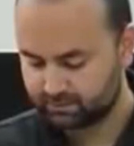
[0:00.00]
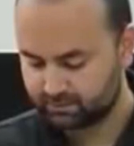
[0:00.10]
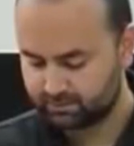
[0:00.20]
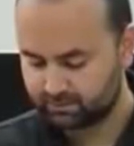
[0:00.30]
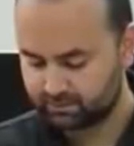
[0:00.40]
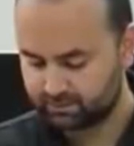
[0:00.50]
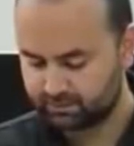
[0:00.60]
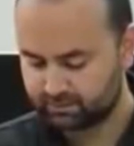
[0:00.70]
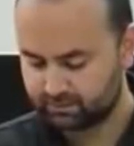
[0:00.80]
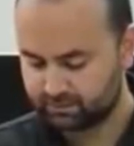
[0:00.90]

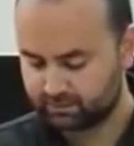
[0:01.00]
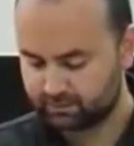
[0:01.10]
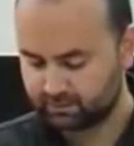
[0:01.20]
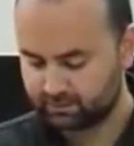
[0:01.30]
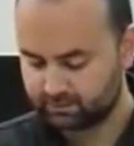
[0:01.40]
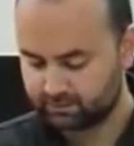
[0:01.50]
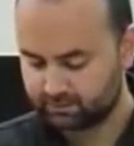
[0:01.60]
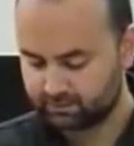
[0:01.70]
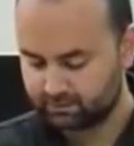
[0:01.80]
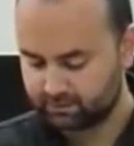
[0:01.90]

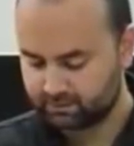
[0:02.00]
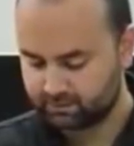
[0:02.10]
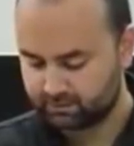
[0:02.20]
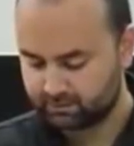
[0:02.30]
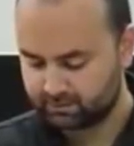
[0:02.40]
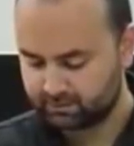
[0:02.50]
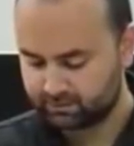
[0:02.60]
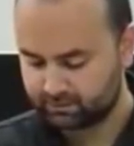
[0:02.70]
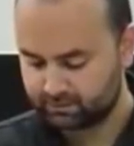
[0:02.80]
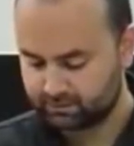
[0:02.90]

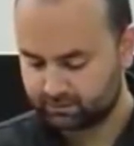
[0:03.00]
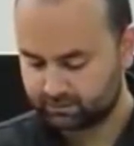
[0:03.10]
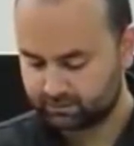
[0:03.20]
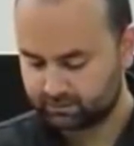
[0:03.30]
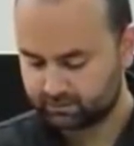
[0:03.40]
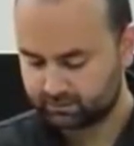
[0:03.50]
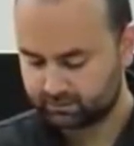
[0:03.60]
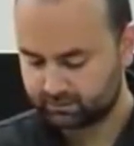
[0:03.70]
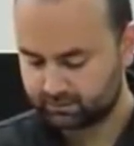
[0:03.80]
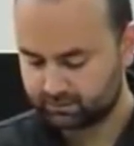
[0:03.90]

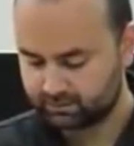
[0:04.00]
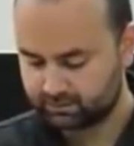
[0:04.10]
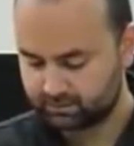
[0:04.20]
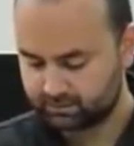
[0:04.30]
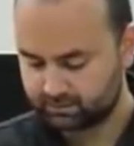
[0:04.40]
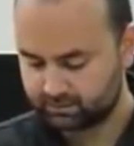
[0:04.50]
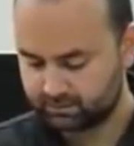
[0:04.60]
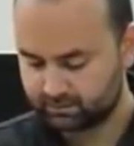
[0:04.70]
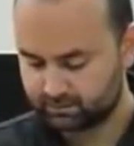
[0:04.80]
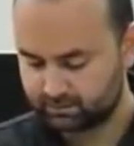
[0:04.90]

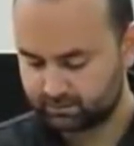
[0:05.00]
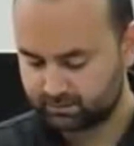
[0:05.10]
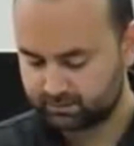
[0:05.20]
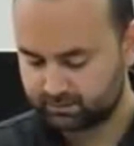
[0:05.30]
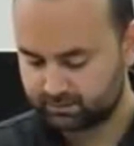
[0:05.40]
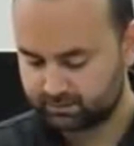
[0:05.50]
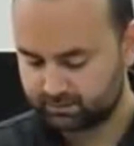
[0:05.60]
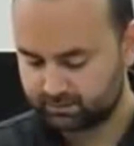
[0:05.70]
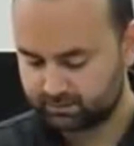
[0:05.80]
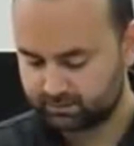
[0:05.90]

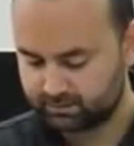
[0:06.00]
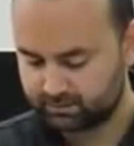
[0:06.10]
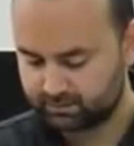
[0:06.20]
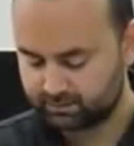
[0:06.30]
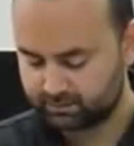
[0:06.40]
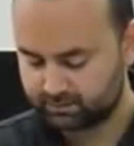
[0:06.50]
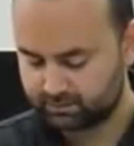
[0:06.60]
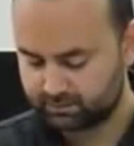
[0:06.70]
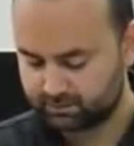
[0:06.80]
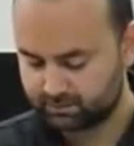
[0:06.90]

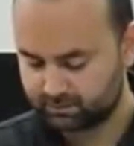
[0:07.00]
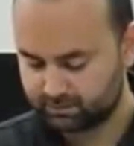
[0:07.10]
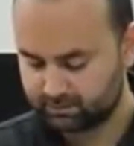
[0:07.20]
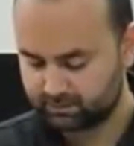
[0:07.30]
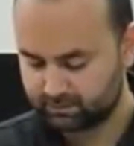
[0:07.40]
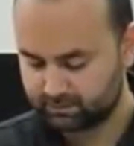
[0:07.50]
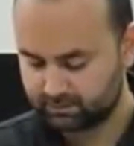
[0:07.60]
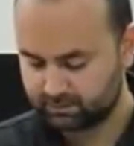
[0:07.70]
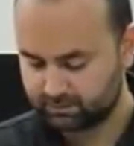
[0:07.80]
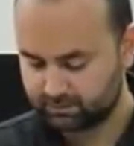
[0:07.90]
[no speech]